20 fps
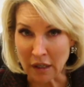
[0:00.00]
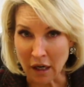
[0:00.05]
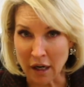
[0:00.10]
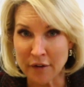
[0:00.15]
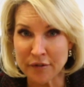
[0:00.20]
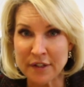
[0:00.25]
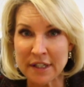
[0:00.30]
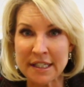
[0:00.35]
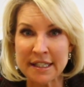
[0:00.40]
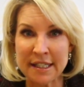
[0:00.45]

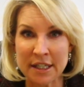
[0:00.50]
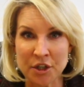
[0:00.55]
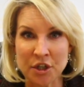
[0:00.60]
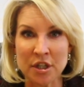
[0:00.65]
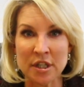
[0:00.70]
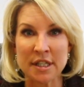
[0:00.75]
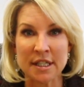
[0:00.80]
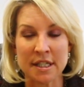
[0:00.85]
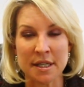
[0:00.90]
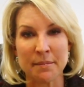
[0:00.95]
of
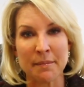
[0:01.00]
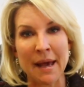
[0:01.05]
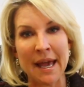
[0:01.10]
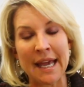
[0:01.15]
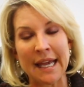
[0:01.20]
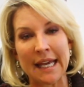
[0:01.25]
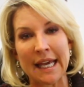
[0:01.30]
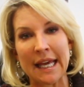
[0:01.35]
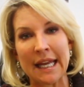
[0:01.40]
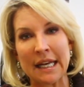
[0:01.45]
decisions to
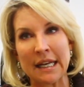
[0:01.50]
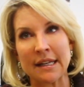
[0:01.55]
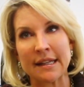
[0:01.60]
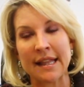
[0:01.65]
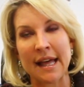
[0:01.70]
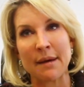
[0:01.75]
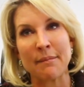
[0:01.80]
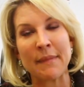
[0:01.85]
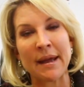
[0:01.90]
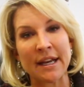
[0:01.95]
make
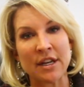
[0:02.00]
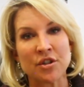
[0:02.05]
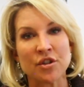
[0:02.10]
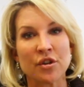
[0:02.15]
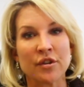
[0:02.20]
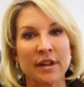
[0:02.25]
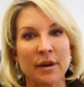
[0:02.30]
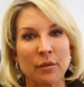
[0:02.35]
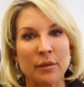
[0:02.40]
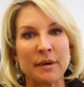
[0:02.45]
and that make
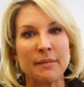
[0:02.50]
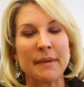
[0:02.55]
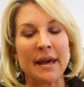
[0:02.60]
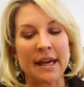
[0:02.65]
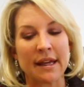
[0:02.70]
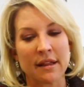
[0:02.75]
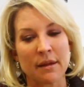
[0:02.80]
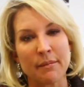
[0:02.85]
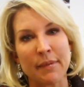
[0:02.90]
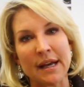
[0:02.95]
sure that we
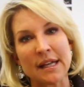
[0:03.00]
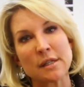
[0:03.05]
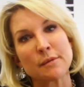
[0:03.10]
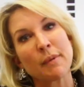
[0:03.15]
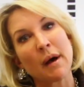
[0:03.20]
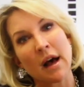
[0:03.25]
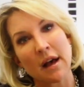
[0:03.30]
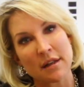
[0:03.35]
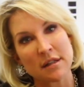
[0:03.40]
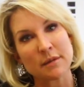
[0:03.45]
make the
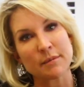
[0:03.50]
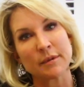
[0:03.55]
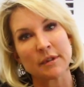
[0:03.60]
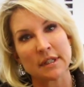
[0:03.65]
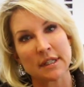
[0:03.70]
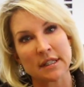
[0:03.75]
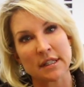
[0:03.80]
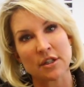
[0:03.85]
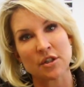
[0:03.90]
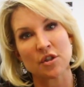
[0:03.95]
best possible
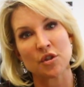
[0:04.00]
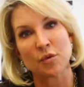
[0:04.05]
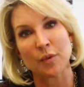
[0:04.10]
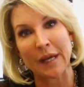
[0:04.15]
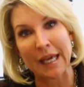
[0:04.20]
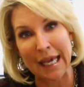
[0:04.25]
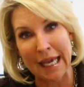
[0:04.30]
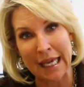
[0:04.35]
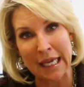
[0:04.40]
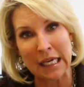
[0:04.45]
decisions
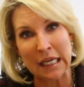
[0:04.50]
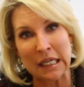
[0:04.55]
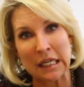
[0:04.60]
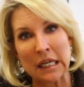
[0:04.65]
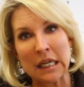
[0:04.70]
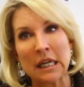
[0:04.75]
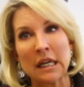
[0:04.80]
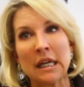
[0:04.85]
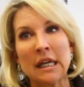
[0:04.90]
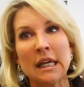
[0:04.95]
we can